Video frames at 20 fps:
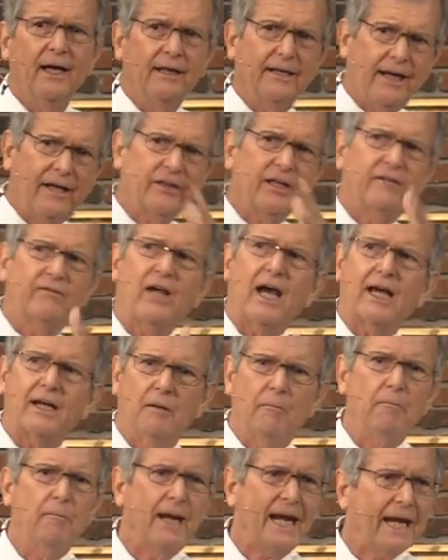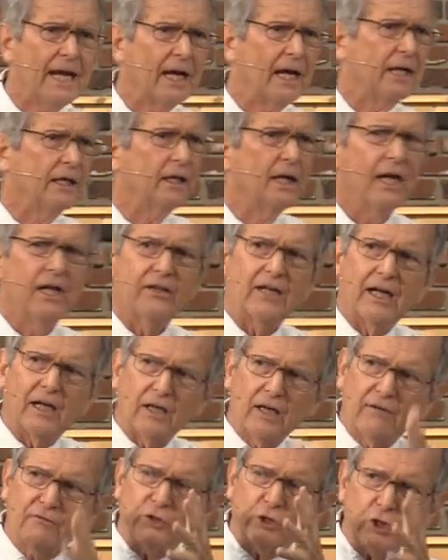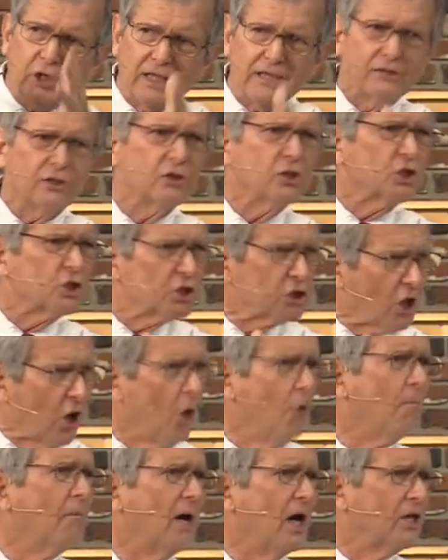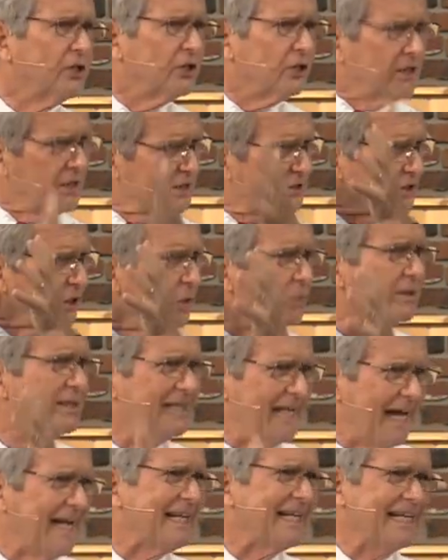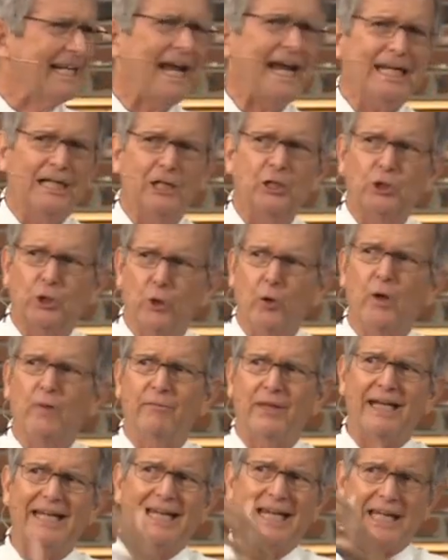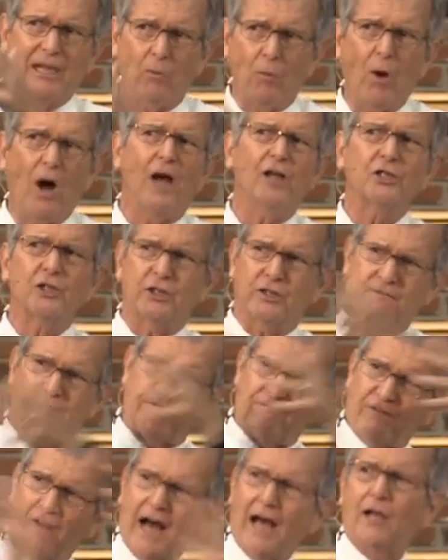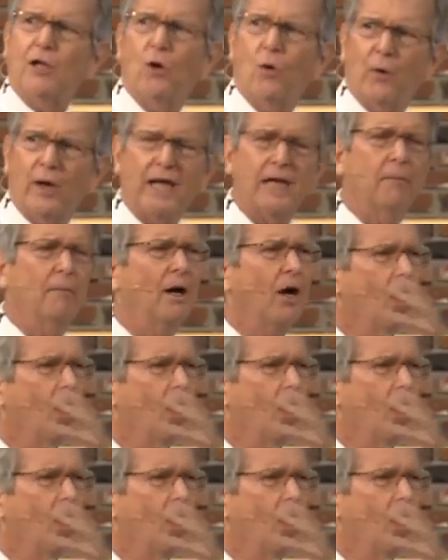Now they've got a man that loves Jesus so much and is so dedicated to him that he wants to follow him,